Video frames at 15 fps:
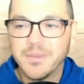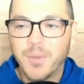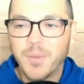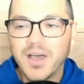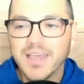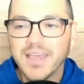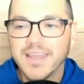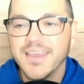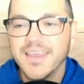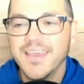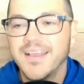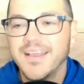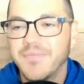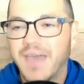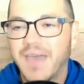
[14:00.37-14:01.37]
But
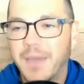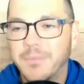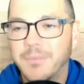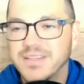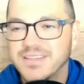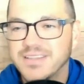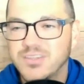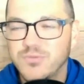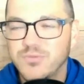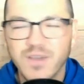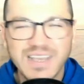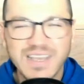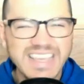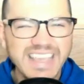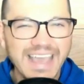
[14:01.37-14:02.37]
you feel
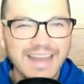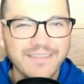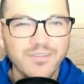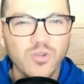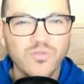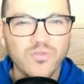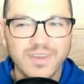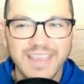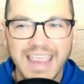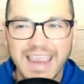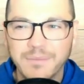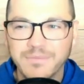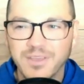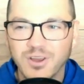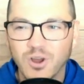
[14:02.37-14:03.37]
like they kind of
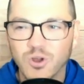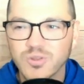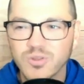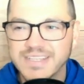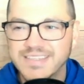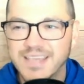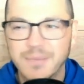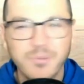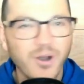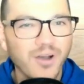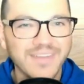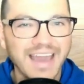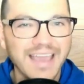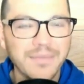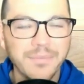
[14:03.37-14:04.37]
overcame their early tip-off
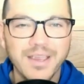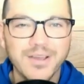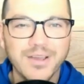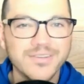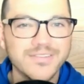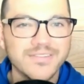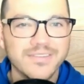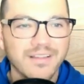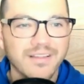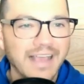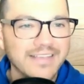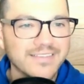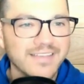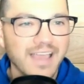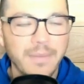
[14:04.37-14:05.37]
nightmares the
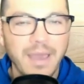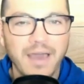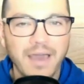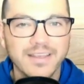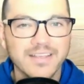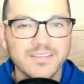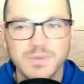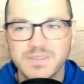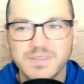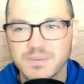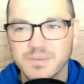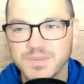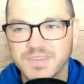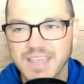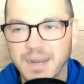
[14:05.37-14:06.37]
last time out against
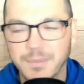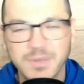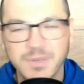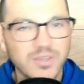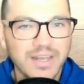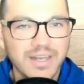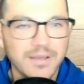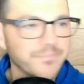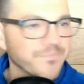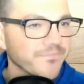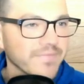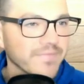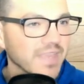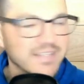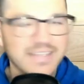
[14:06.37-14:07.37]
Mississippi State. I mean, you get a
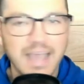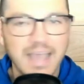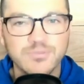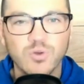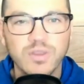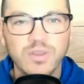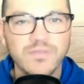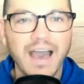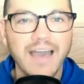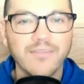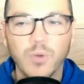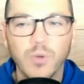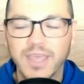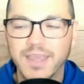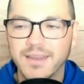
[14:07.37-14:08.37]
top 25
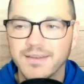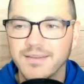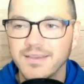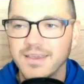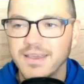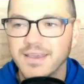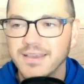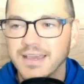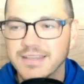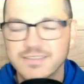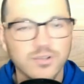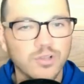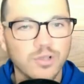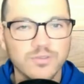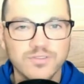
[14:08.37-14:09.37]
win to
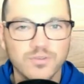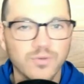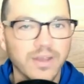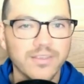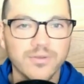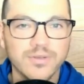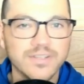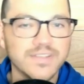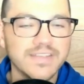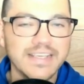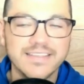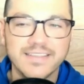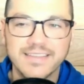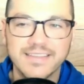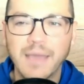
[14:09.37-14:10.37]
close the regular
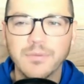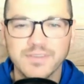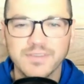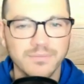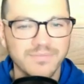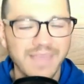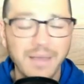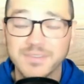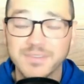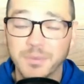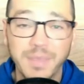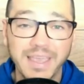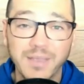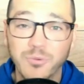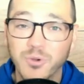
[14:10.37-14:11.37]
season. That was a
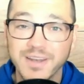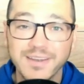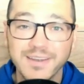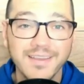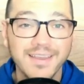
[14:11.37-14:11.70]
big one.